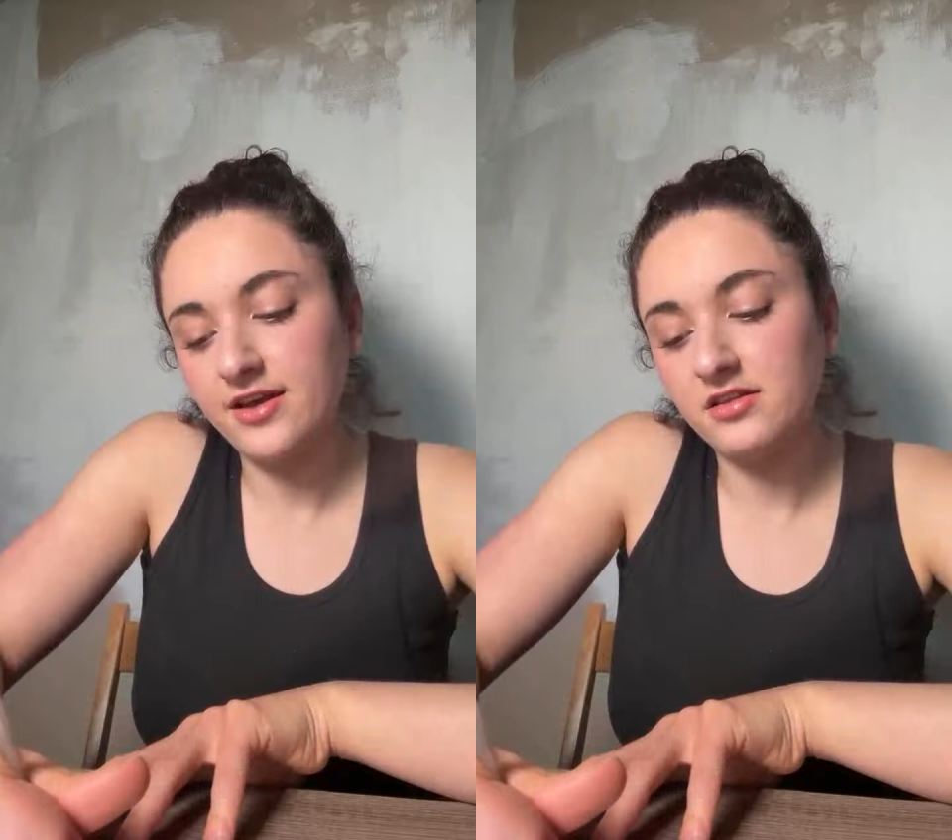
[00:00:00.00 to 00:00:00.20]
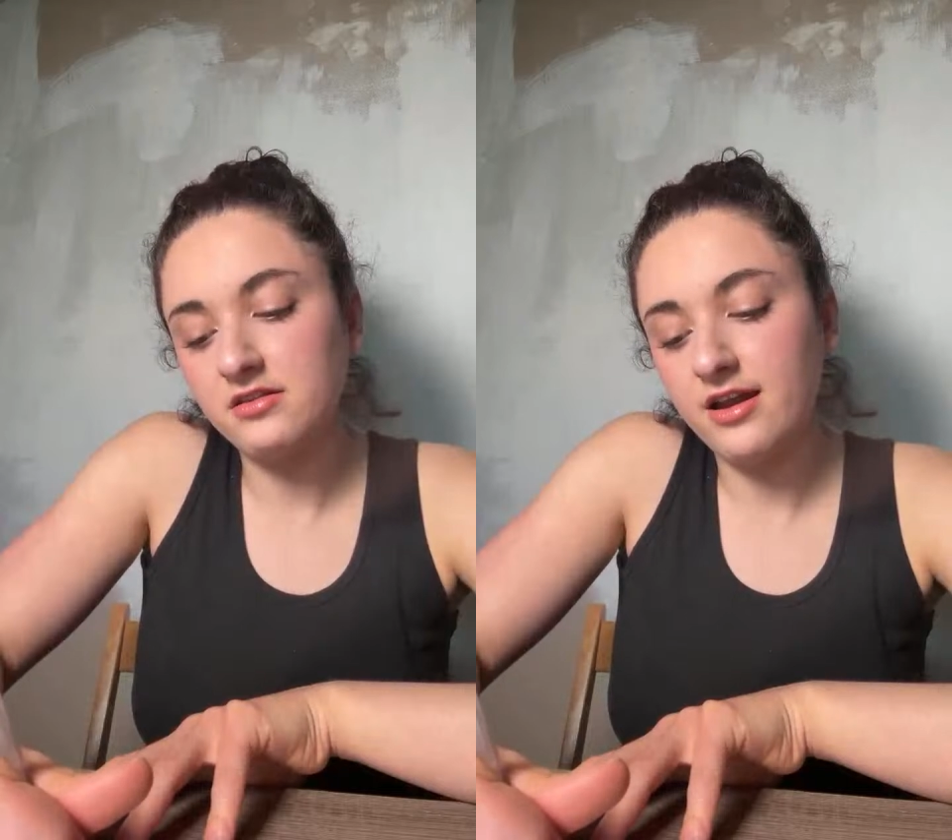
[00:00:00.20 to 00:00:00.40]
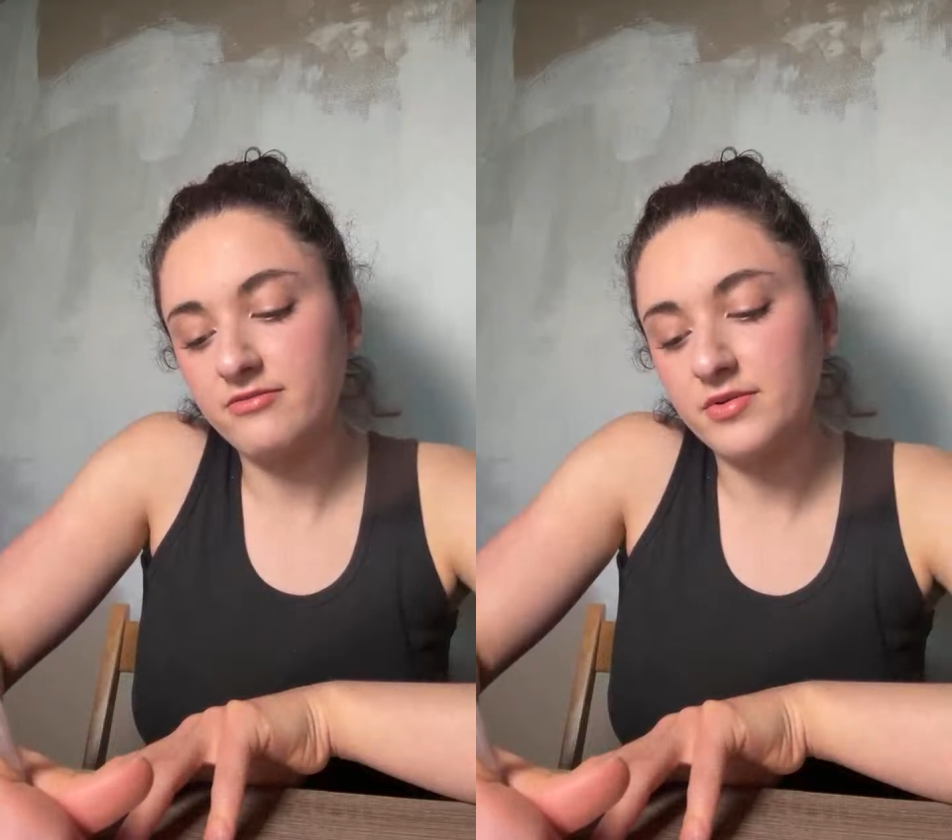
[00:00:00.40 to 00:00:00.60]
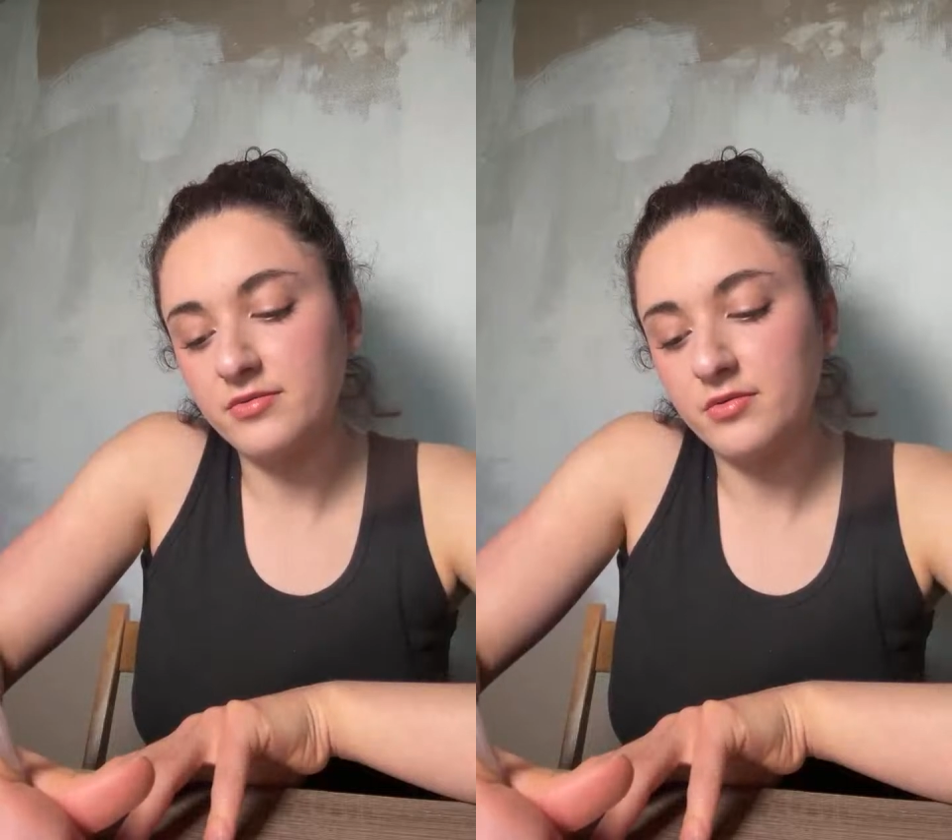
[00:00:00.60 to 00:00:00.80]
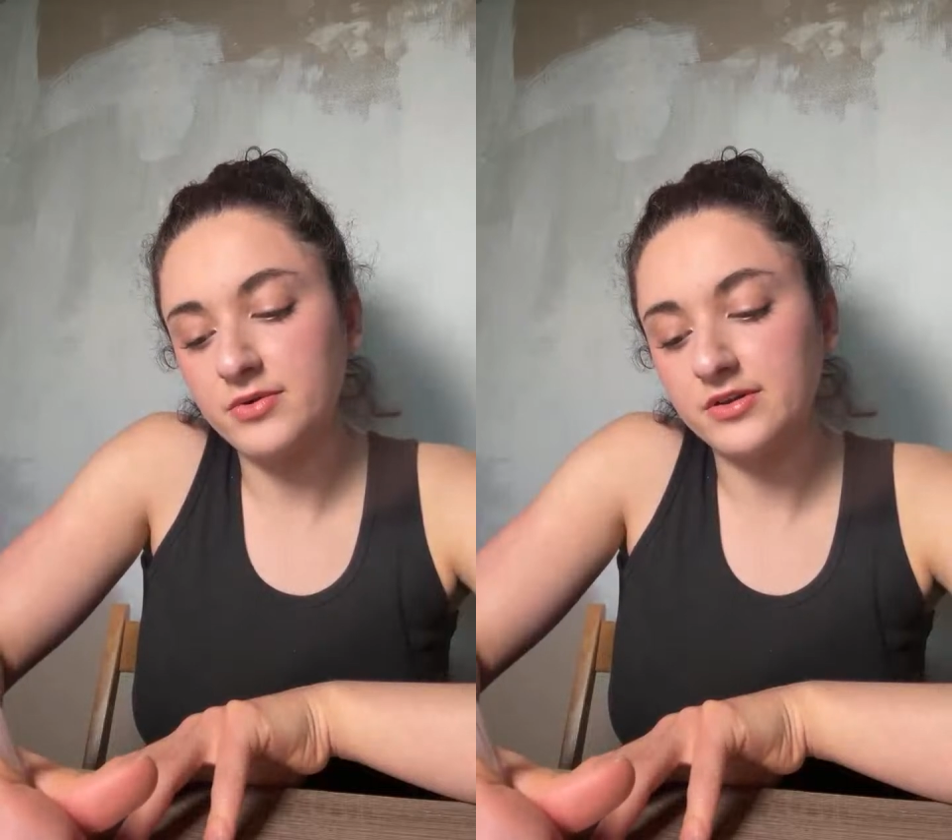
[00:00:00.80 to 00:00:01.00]
I think a
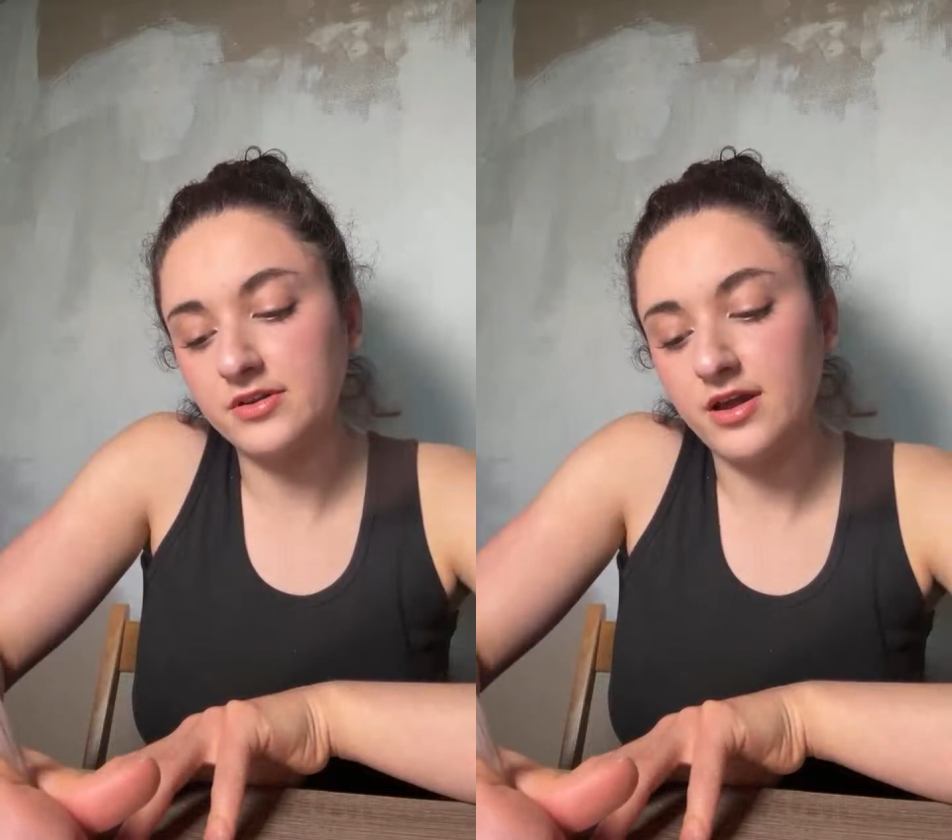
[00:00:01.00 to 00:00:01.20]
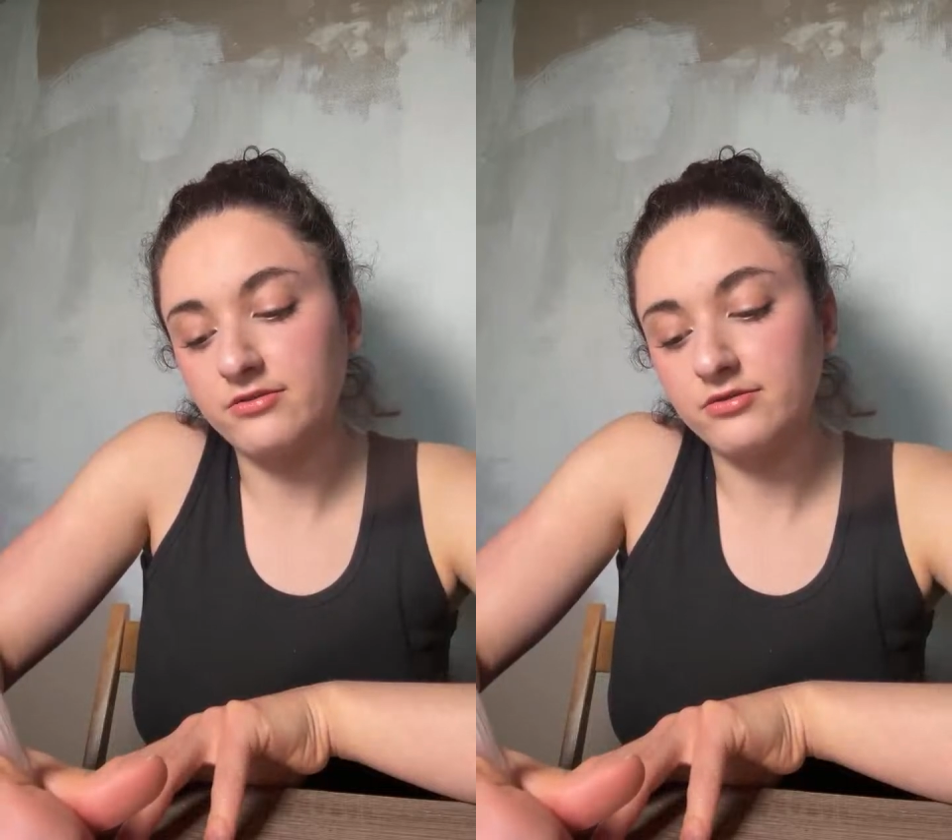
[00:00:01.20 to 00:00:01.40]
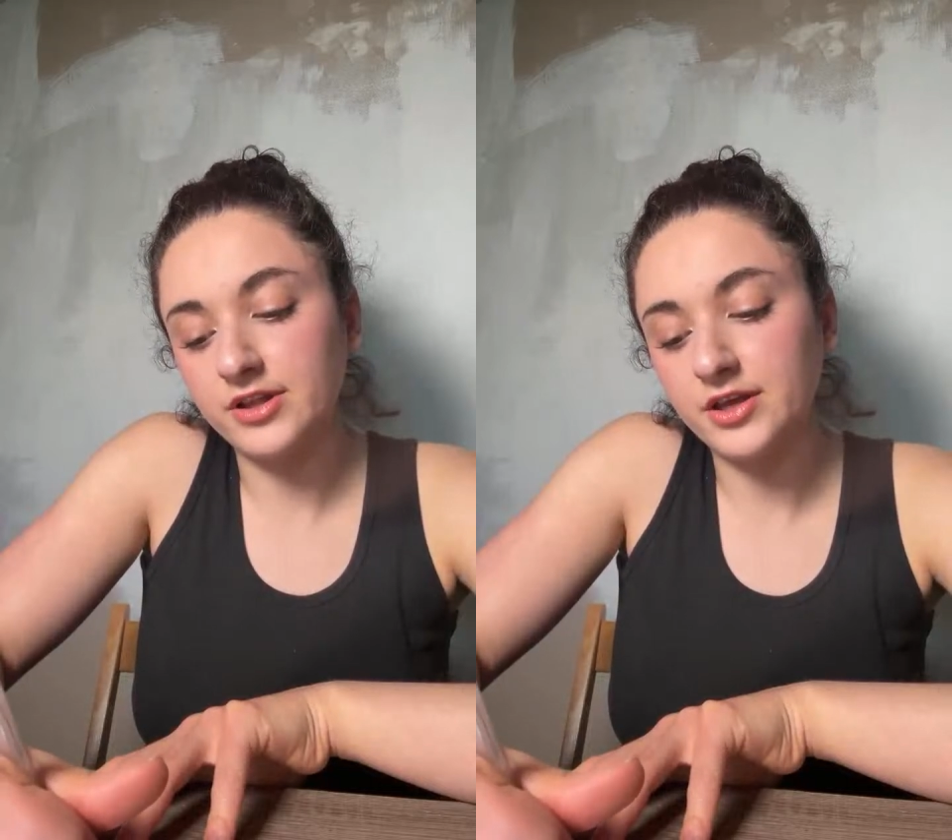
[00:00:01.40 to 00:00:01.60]
lot of people put a lot